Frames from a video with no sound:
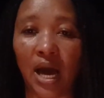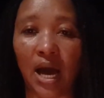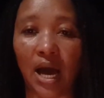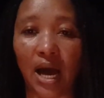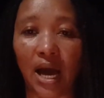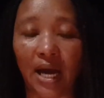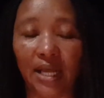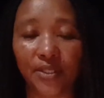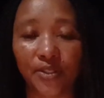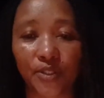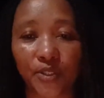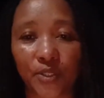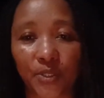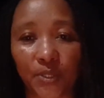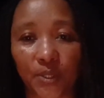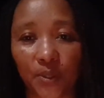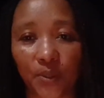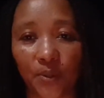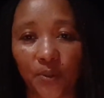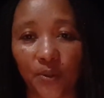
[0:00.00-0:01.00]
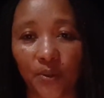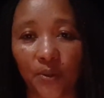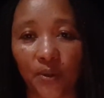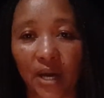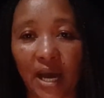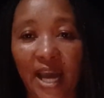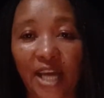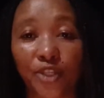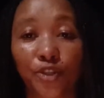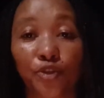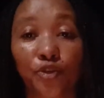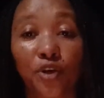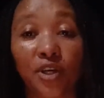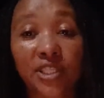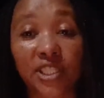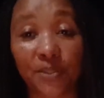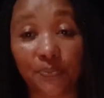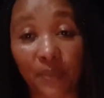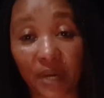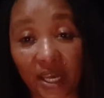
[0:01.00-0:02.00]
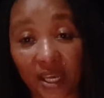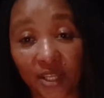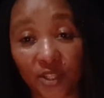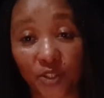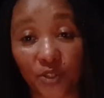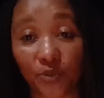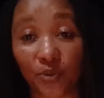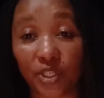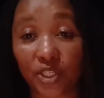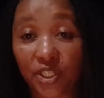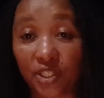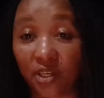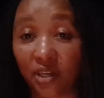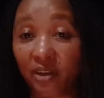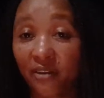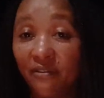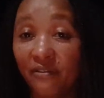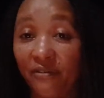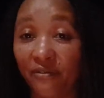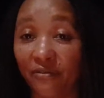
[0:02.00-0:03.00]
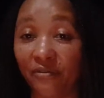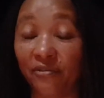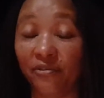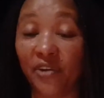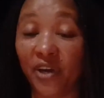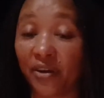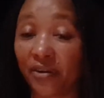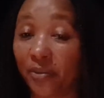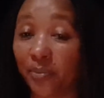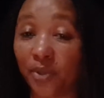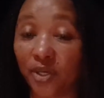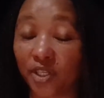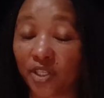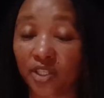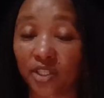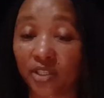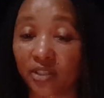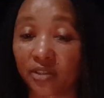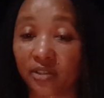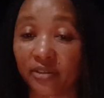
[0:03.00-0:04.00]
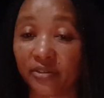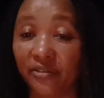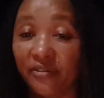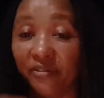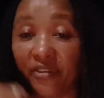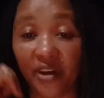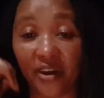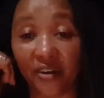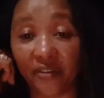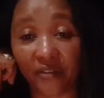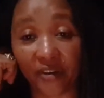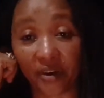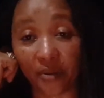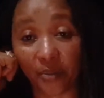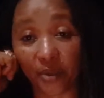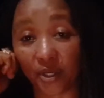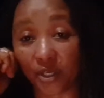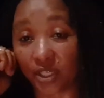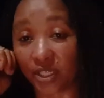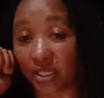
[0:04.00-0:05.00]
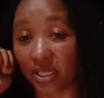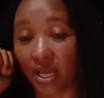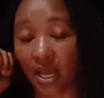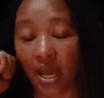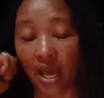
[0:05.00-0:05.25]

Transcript: And so I trust my intuition very much, very, very much.